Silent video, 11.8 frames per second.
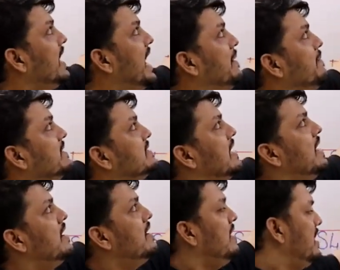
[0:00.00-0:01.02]
M is
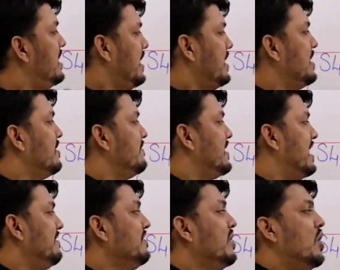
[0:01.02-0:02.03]
R, here we
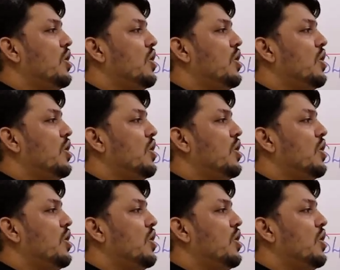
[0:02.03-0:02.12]
have